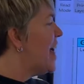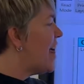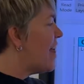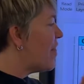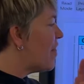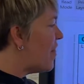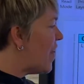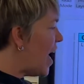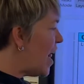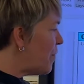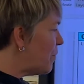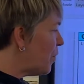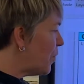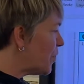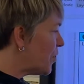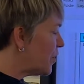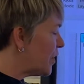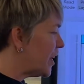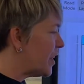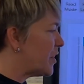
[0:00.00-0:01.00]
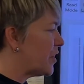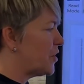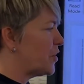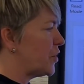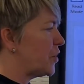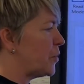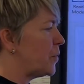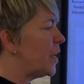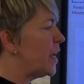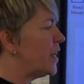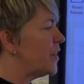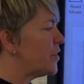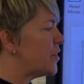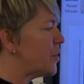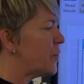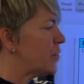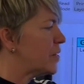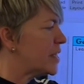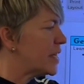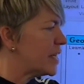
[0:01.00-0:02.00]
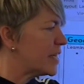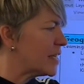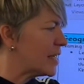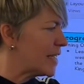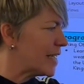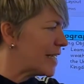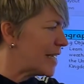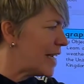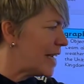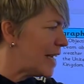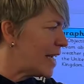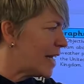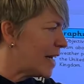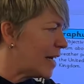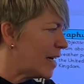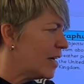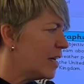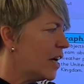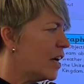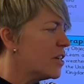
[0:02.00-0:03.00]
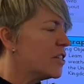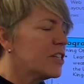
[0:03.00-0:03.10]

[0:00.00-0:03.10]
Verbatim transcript: Then what you need to do is use this link here